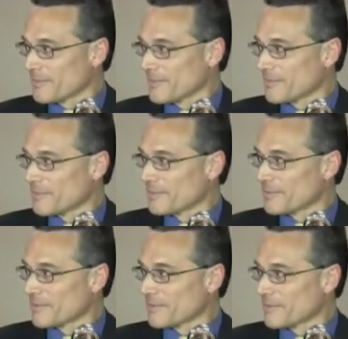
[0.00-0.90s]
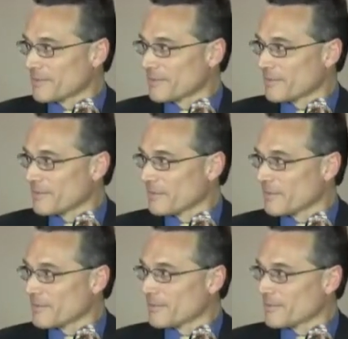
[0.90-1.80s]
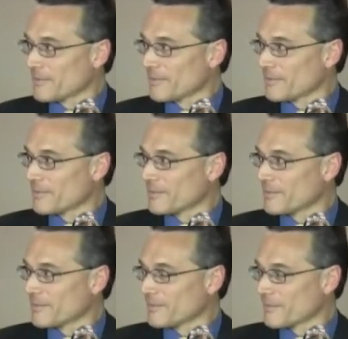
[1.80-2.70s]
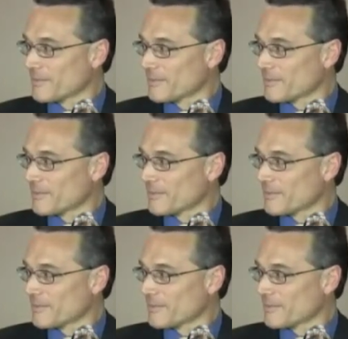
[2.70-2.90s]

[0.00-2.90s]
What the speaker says: No words are spoken by the person on screen.